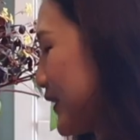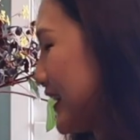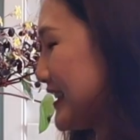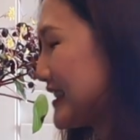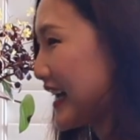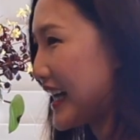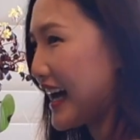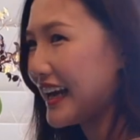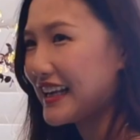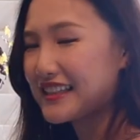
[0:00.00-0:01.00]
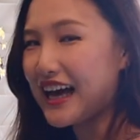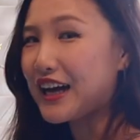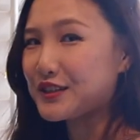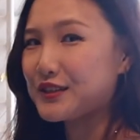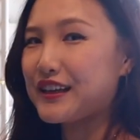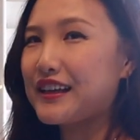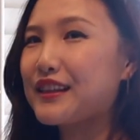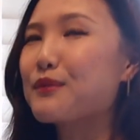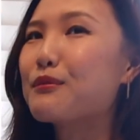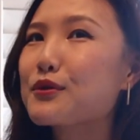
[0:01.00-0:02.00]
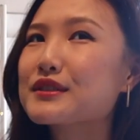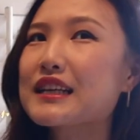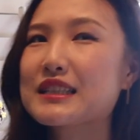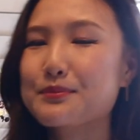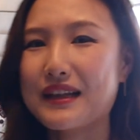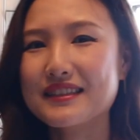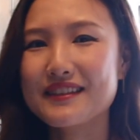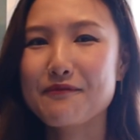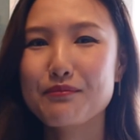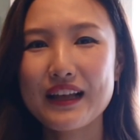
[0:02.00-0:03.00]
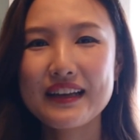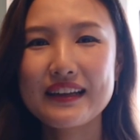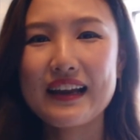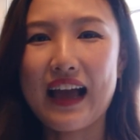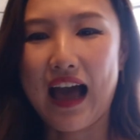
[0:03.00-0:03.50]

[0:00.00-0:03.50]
So this guy is actually the most expensive plant